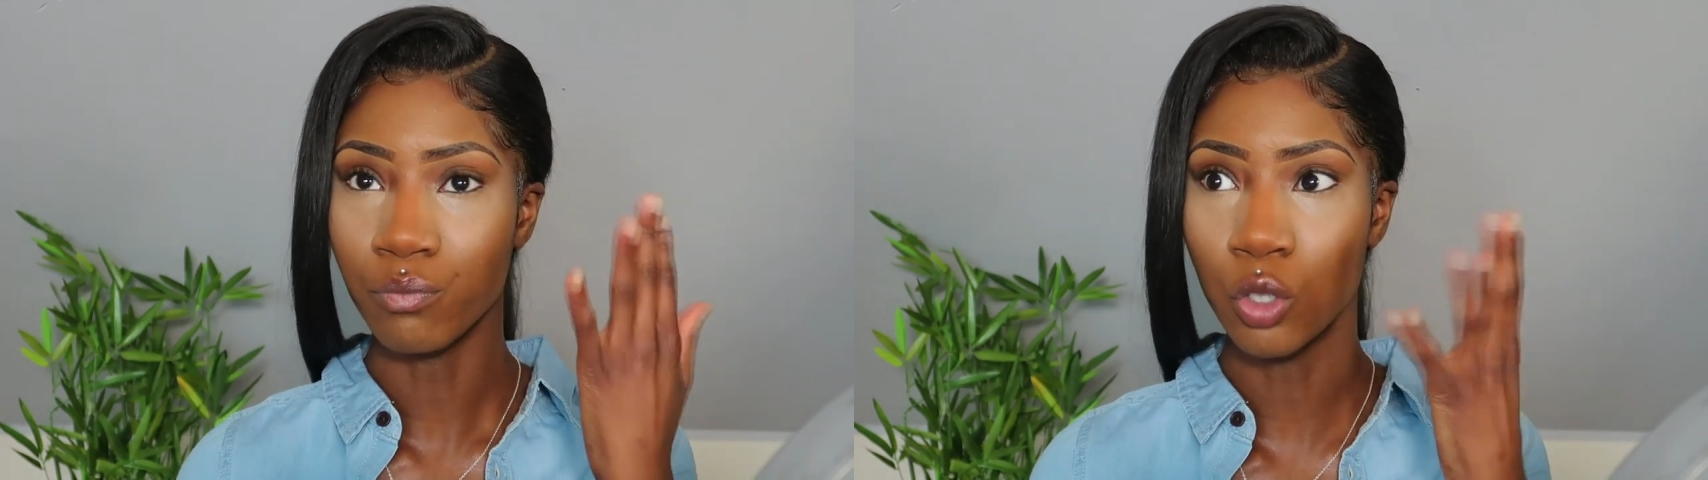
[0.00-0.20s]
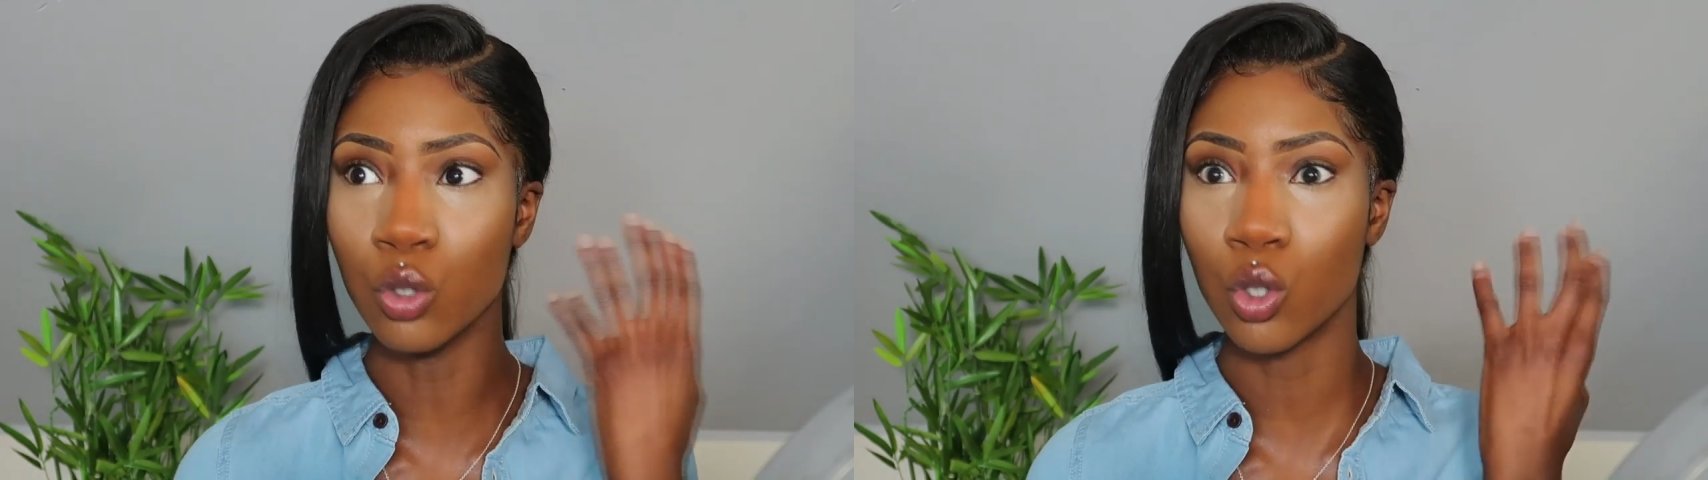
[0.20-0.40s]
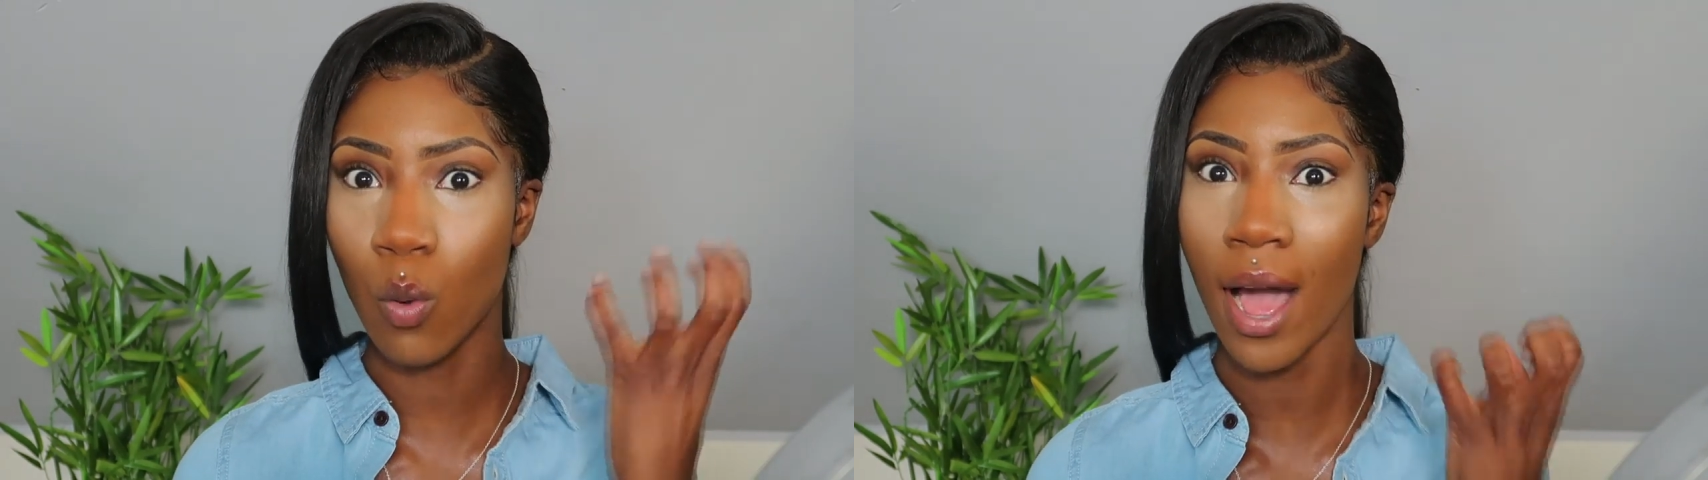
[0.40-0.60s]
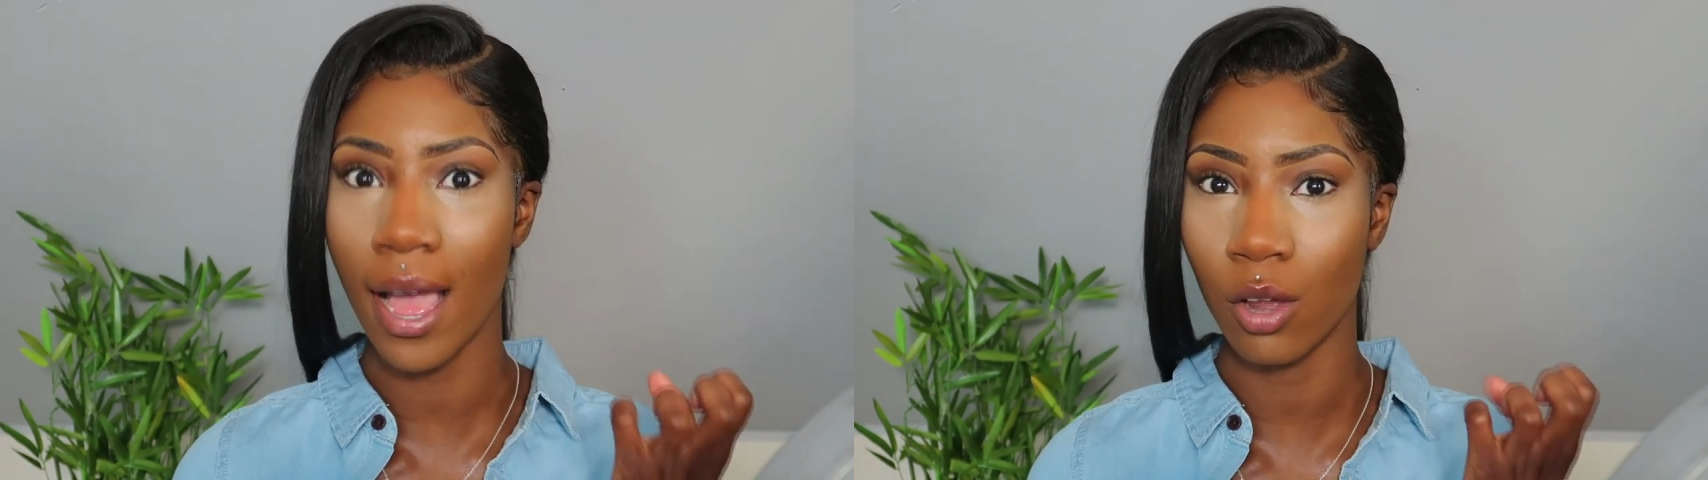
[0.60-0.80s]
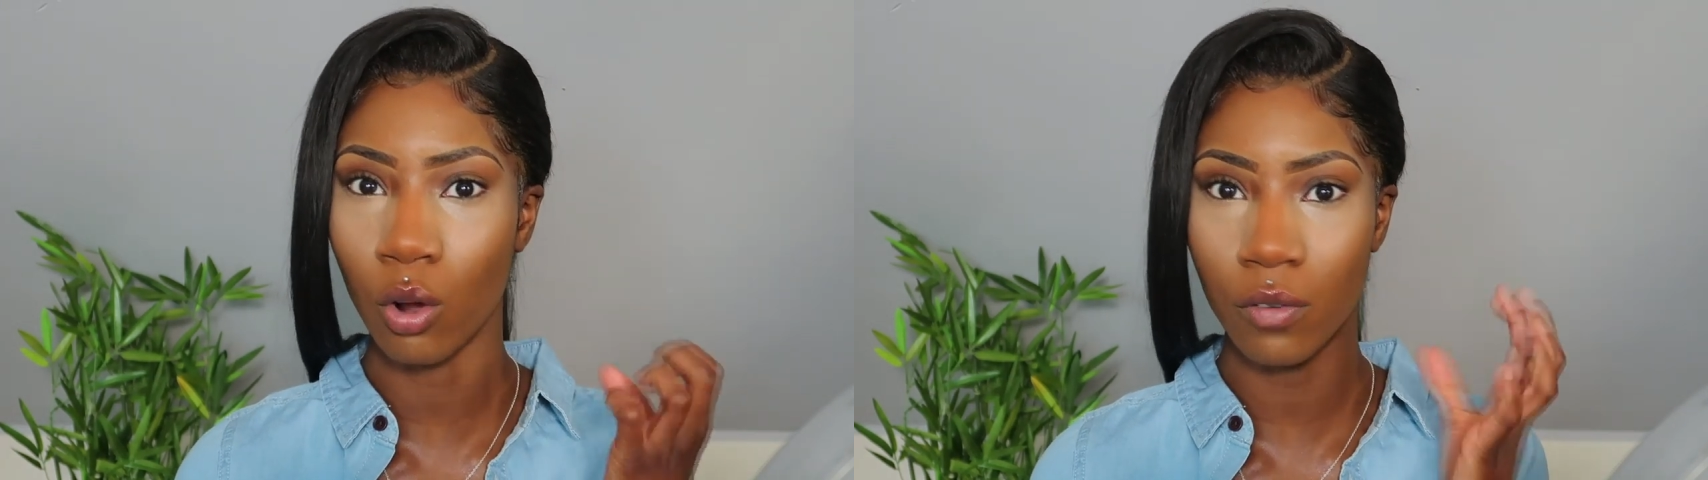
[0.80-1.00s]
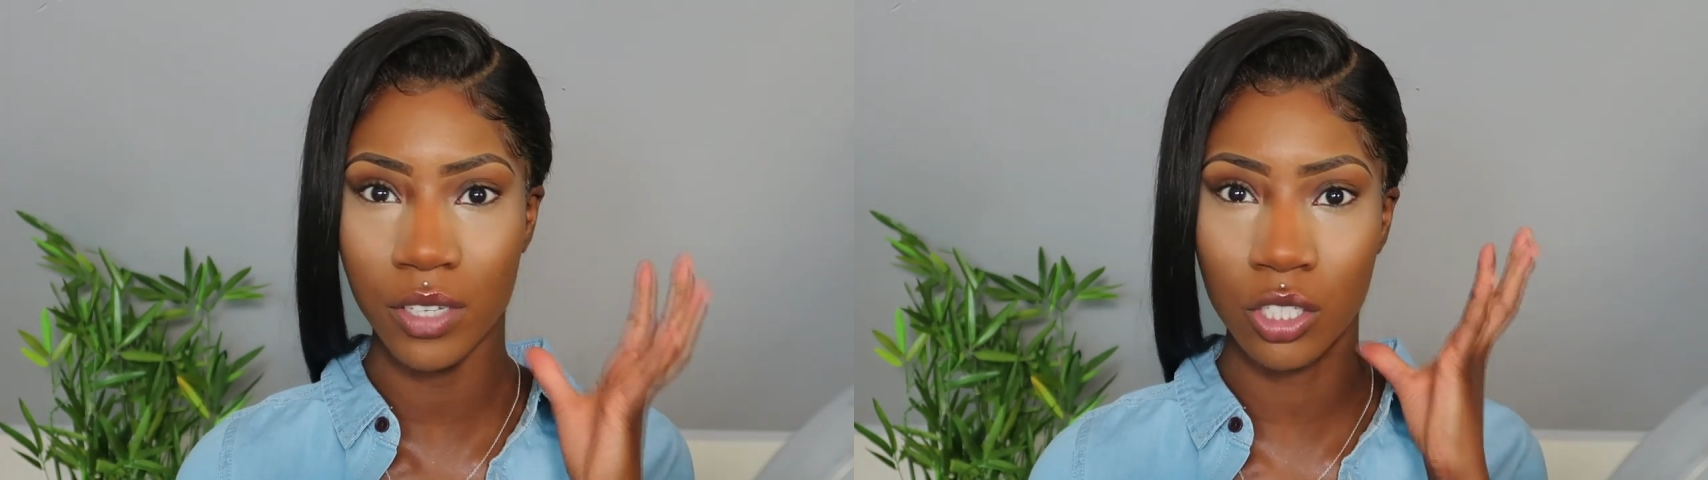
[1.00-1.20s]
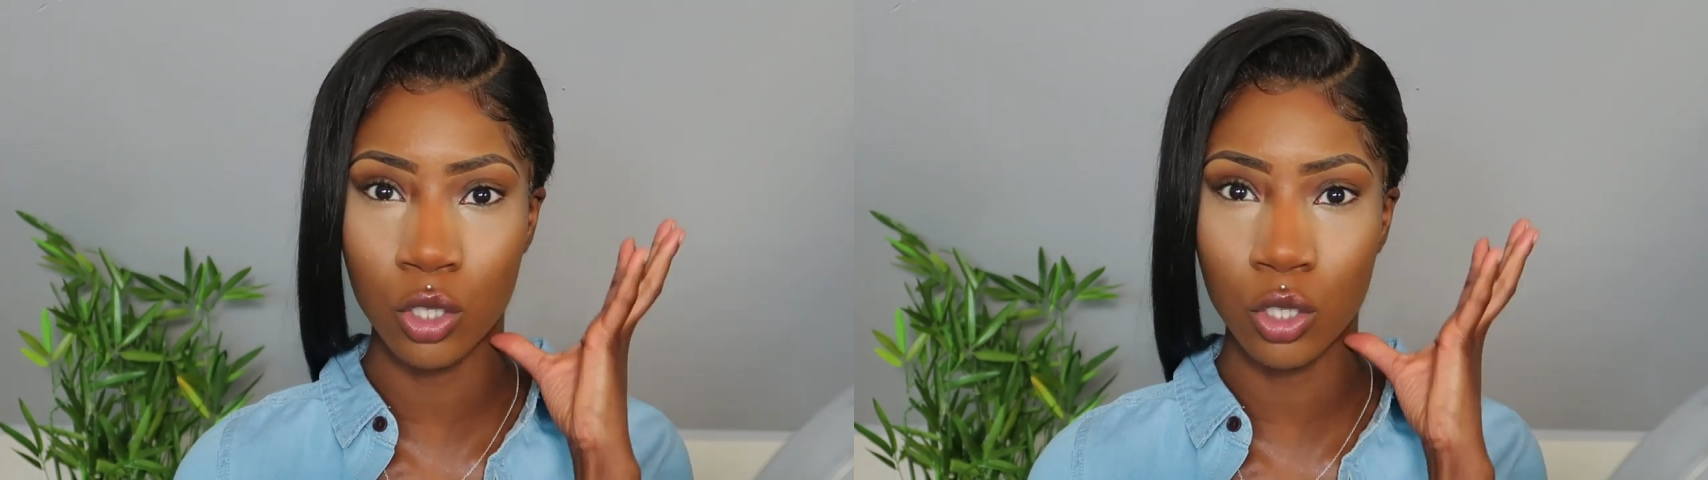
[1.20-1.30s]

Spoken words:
used quite a lot of it,